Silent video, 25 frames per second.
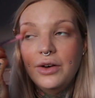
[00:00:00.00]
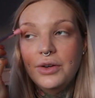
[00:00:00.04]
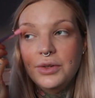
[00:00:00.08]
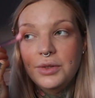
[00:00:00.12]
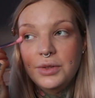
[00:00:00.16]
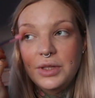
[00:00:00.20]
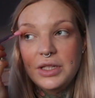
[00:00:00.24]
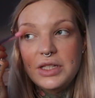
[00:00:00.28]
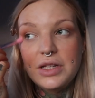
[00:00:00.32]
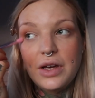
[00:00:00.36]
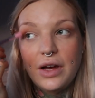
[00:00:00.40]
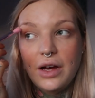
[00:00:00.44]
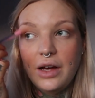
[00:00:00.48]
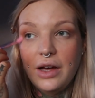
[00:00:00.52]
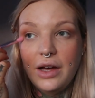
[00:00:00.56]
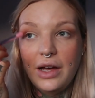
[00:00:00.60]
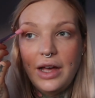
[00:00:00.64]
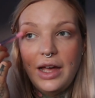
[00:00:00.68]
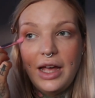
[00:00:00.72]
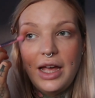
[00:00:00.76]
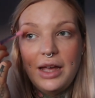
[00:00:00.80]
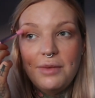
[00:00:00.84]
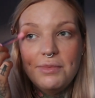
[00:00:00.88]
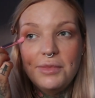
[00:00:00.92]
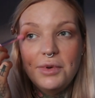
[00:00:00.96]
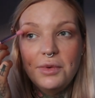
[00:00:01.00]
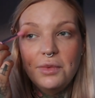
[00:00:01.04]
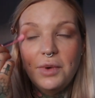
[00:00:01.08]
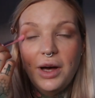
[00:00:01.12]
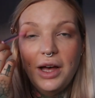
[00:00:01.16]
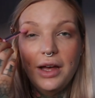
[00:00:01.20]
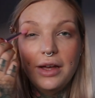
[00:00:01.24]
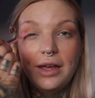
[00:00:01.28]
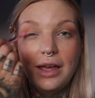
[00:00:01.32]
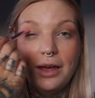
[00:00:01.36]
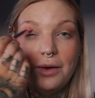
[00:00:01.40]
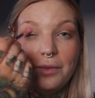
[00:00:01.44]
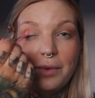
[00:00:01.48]
all the time,
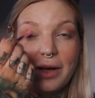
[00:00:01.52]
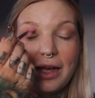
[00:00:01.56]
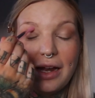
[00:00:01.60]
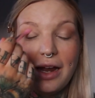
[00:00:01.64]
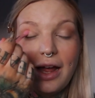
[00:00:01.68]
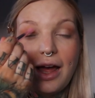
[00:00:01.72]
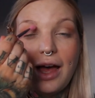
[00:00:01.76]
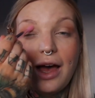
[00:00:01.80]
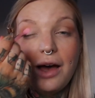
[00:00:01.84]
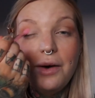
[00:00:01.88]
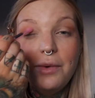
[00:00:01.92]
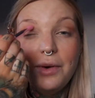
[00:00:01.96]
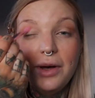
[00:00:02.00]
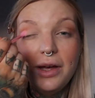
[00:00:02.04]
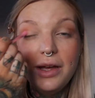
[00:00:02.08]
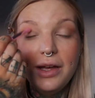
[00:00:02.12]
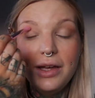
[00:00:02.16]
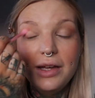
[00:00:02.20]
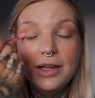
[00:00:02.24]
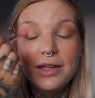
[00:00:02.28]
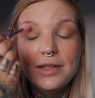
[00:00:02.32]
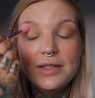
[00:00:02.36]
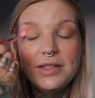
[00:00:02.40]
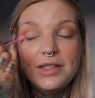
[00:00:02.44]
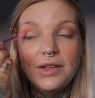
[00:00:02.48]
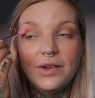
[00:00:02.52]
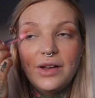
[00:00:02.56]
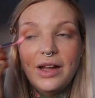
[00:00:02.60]
working weird hours,